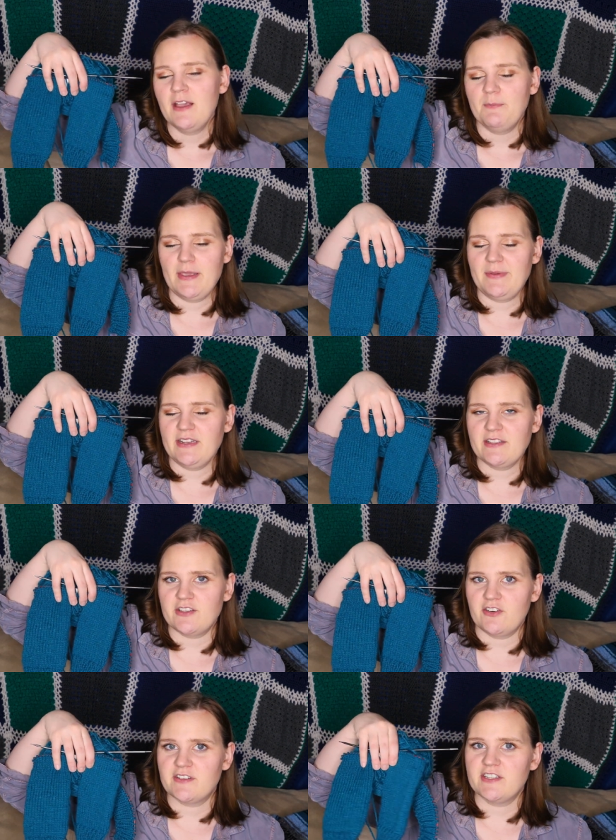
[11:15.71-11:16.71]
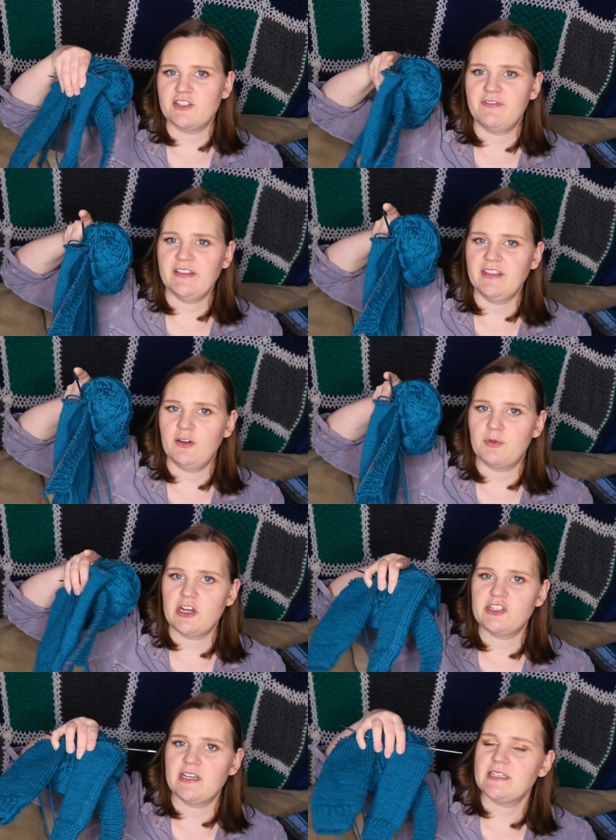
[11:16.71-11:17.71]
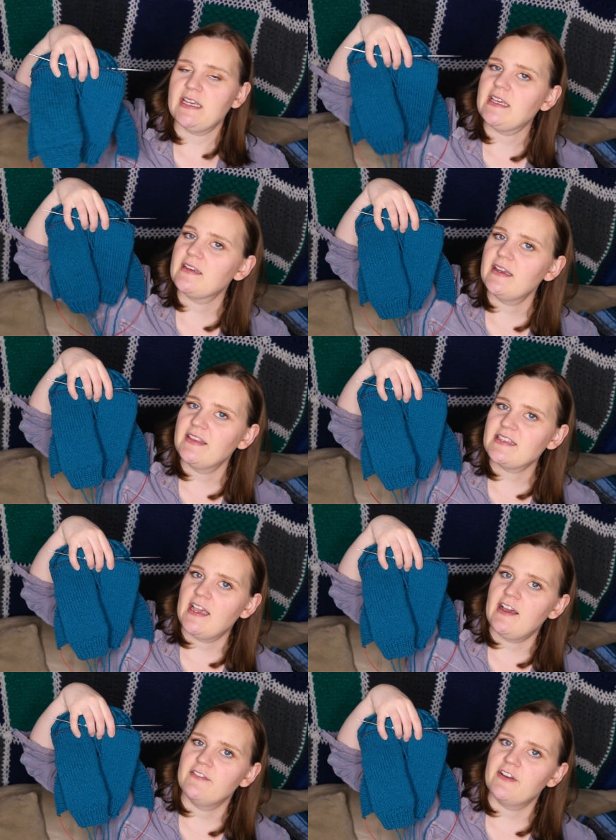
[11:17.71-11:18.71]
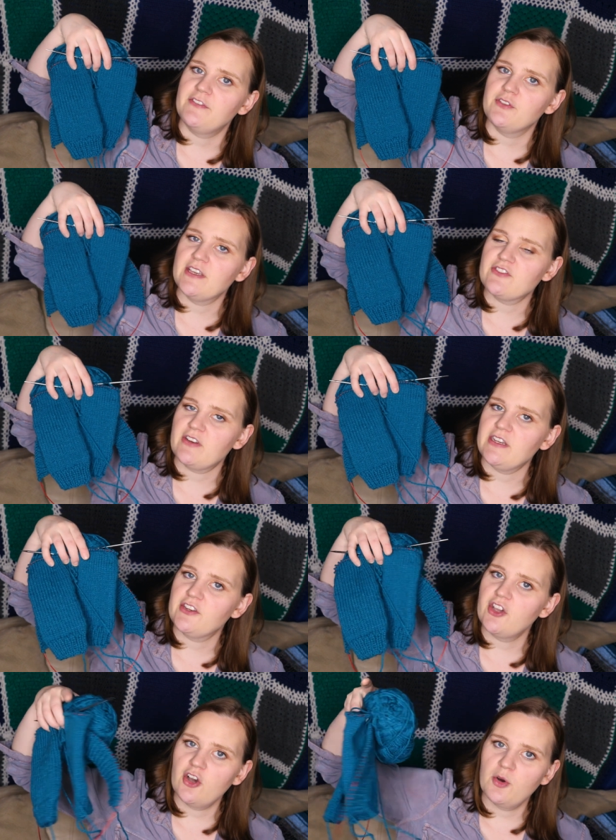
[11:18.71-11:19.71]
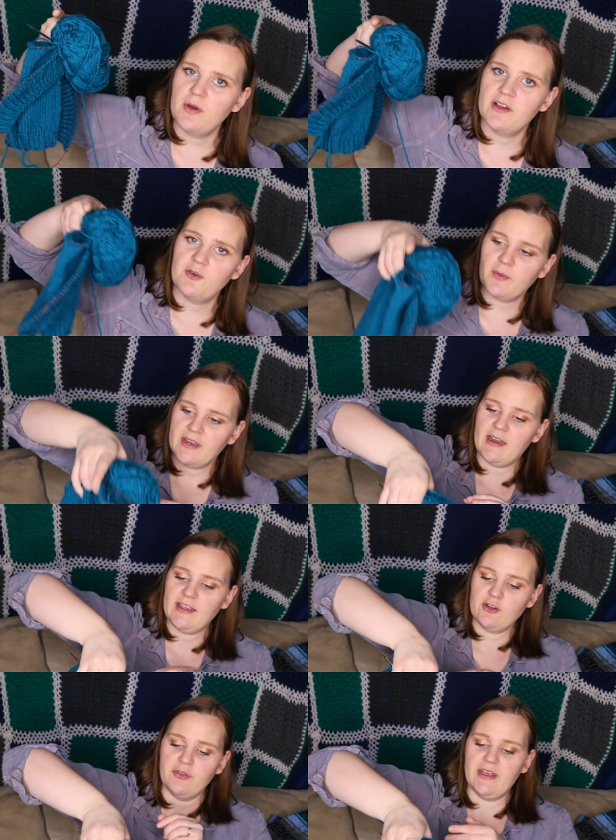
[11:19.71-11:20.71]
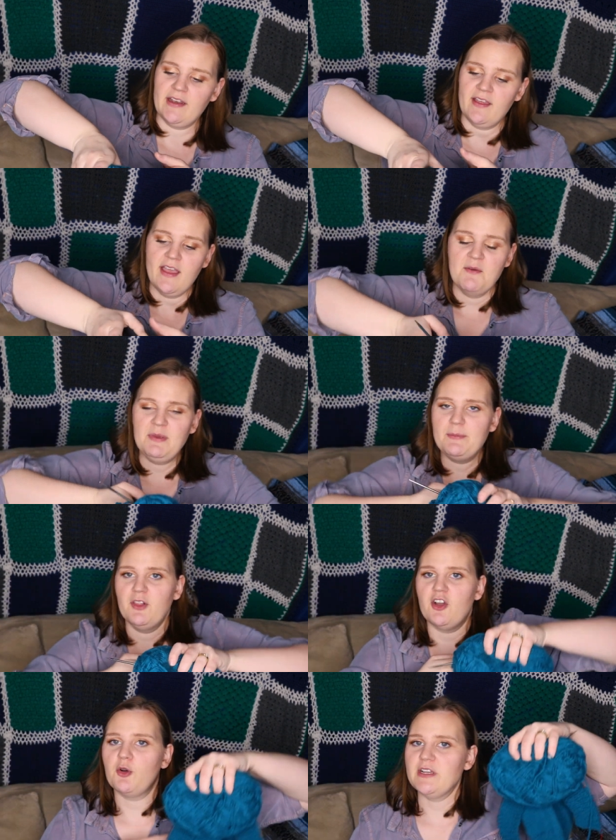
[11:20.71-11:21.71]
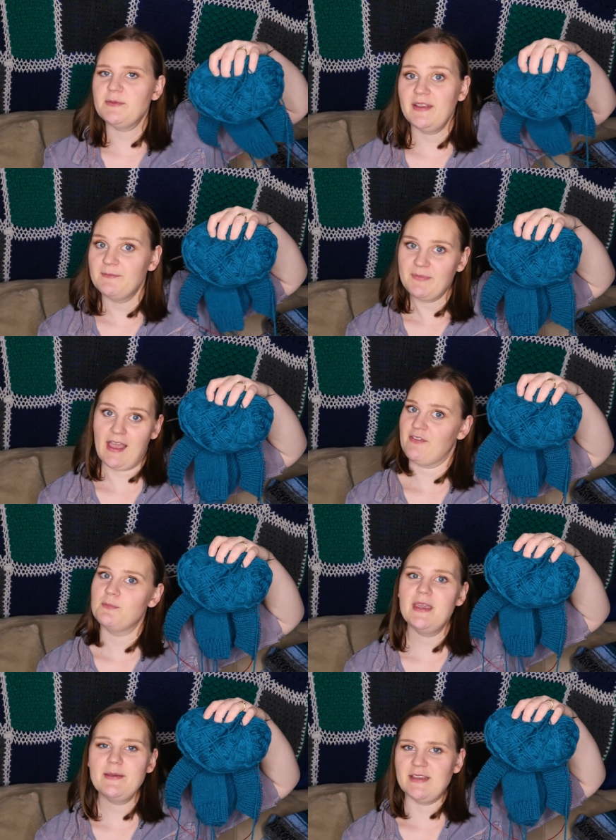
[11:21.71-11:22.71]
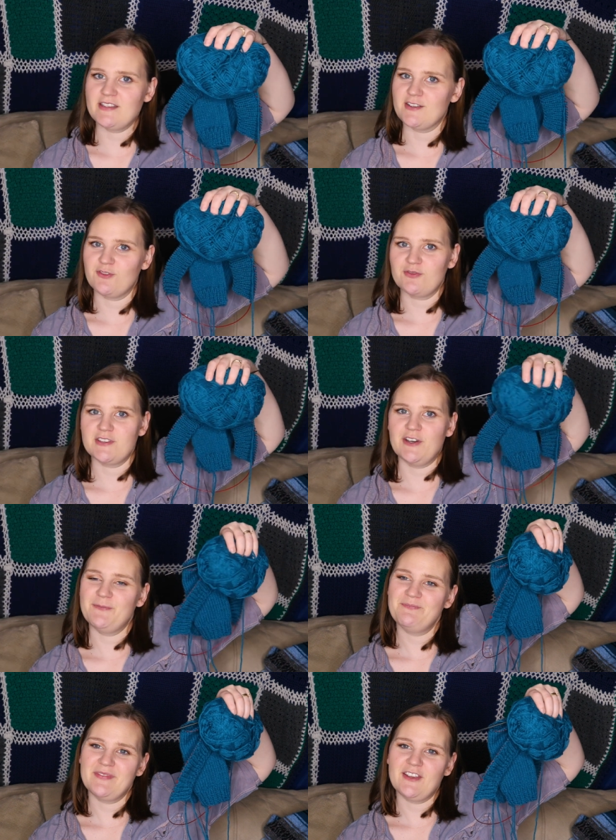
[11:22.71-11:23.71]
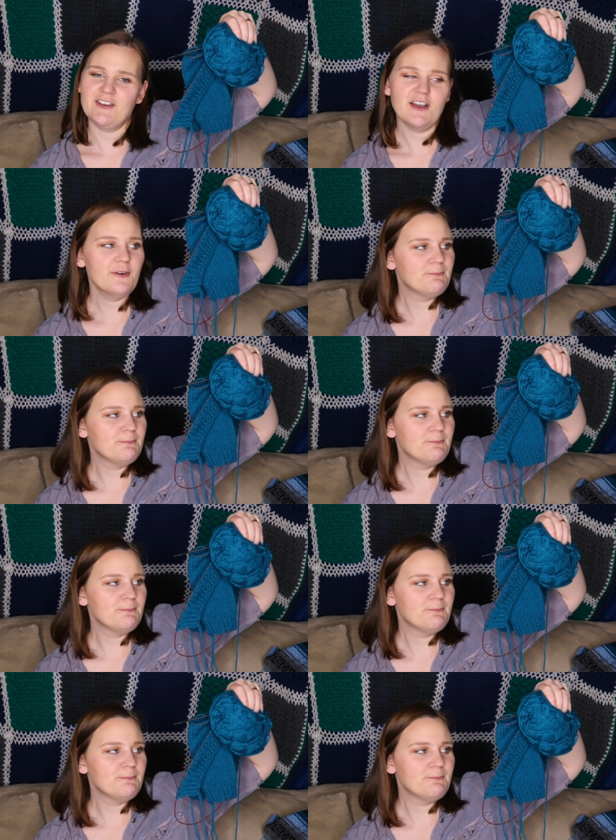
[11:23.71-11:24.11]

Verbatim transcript: Baby knits are such a fun little project and I like to have a few things ready to go when I know that people are going to be having babies soon. So there you go.